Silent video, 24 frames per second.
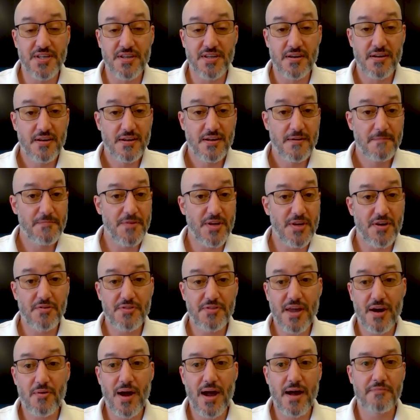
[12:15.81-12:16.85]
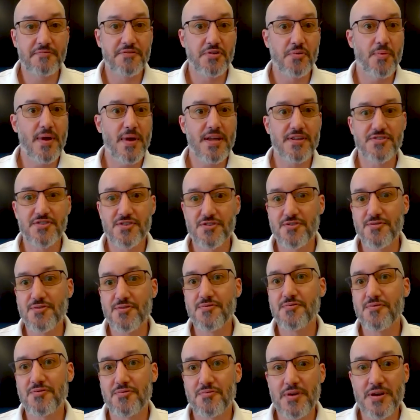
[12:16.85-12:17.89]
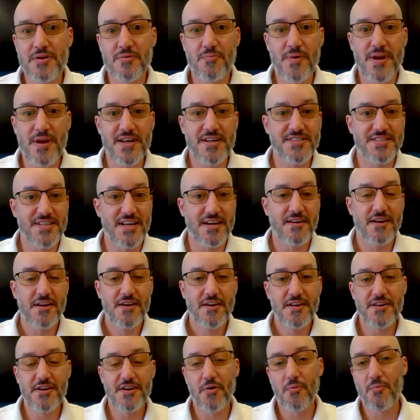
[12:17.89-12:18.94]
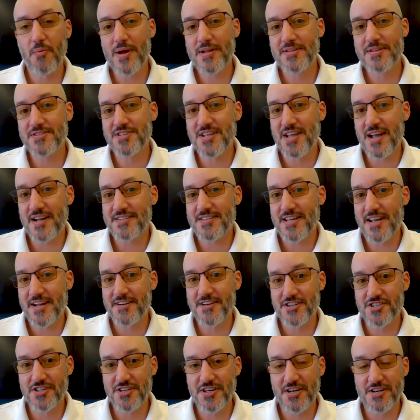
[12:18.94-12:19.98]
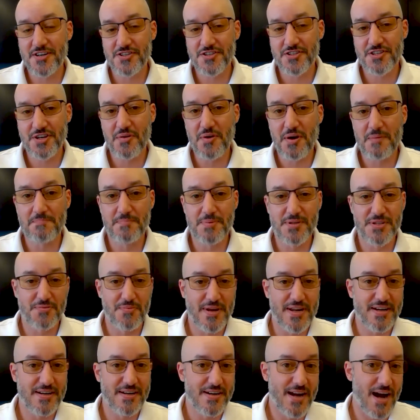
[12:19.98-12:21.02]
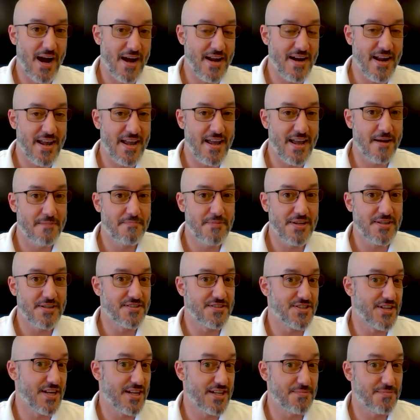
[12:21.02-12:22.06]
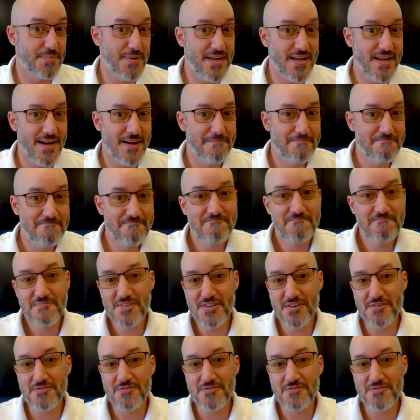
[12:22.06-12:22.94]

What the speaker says: And, they don't have to wait 2-3 weeks. And, when's that technician going to show up between 9 a.m. and 6 p.m.? Right.